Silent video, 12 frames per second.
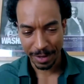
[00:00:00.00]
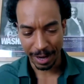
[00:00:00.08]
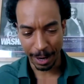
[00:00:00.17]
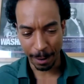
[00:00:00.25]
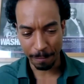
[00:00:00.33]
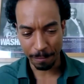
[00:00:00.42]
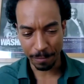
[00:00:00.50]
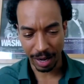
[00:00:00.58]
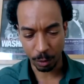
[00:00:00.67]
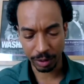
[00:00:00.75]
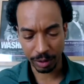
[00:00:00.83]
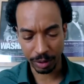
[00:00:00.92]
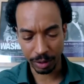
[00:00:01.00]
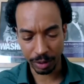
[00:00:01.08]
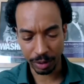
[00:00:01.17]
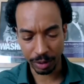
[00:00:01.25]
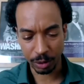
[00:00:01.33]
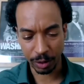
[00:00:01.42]
I want to go
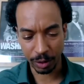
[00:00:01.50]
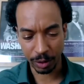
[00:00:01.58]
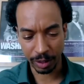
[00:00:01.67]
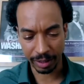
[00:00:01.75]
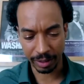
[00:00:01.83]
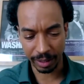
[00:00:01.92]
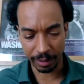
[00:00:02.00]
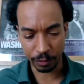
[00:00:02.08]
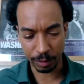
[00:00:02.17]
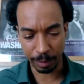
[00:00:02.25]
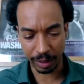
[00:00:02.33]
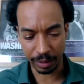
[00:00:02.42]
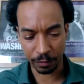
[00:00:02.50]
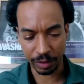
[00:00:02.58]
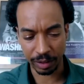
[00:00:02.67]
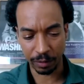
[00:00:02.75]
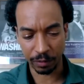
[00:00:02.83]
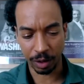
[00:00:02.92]
ahead and, for the
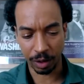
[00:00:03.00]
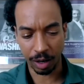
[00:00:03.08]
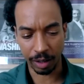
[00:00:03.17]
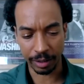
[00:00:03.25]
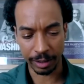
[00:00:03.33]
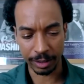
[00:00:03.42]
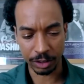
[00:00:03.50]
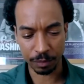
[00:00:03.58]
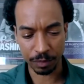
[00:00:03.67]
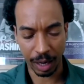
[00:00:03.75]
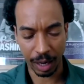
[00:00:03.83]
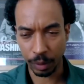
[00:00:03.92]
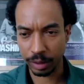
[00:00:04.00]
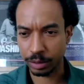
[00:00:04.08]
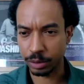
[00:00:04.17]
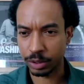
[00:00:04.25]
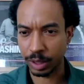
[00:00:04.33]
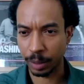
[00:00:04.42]
benefit of our audience, I want to
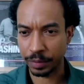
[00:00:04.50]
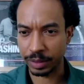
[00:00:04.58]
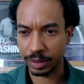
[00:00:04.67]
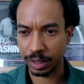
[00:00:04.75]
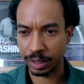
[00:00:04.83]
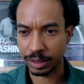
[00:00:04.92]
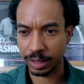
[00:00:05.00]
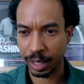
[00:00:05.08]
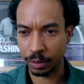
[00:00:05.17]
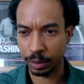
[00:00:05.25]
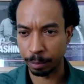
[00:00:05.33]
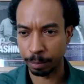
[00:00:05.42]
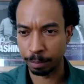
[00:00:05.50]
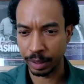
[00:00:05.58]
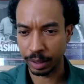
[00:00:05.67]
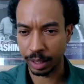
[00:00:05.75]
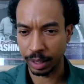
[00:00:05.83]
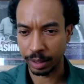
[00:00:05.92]
do something that's going to sound a
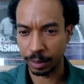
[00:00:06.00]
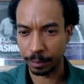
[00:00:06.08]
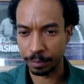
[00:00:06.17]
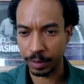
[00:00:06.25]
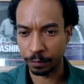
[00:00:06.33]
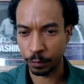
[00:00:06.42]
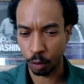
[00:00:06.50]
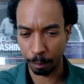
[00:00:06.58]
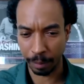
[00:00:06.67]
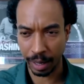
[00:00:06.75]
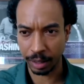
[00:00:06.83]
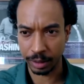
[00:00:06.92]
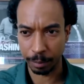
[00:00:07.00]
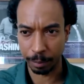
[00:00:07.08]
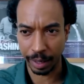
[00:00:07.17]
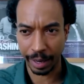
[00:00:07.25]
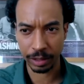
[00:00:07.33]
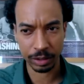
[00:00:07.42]
bit like a formality,
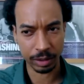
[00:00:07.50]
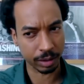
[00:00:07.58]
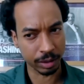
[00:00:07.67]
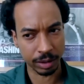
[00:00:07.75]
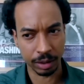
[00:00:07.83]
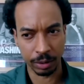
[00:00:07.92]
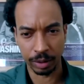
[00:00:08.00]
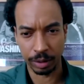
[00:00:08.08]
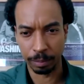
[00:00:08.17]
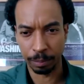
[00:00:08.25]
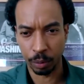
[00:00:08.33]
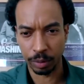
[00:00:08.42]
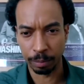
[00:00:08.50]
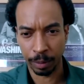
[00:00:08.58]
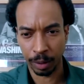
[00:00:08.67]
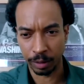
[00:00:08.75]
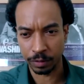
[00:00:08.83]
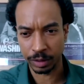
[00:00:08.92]
but I actually consider it an important
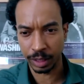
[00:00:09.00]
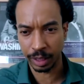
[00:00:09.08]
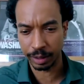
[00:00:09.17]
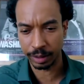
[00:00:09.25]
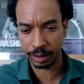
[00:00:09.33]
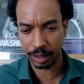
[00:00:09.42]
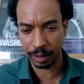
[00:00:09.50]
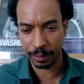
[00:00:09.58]
part of today's